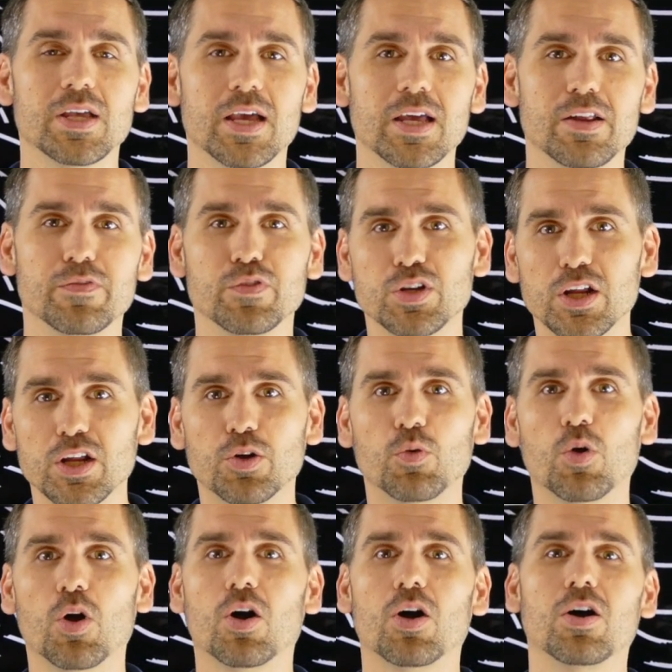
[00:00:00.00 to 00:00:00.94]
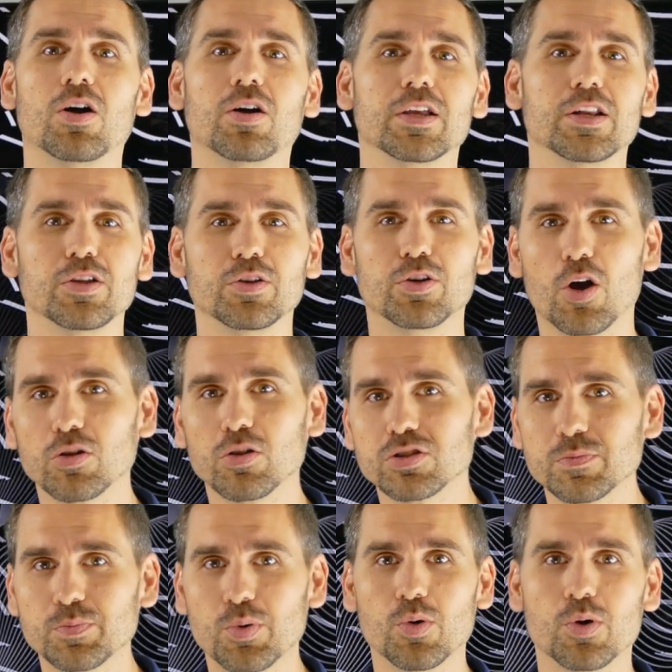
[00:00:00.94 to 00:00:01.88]
And if you did it wrong and you called
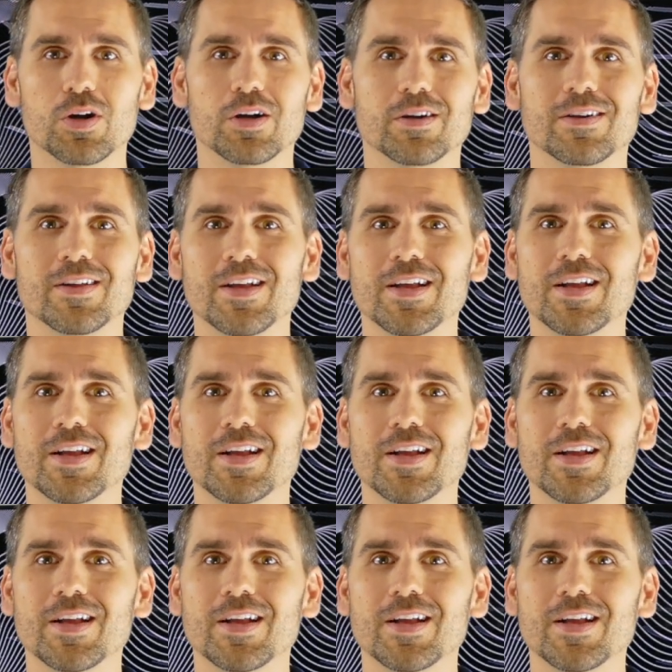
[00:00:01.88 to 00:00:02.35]
support,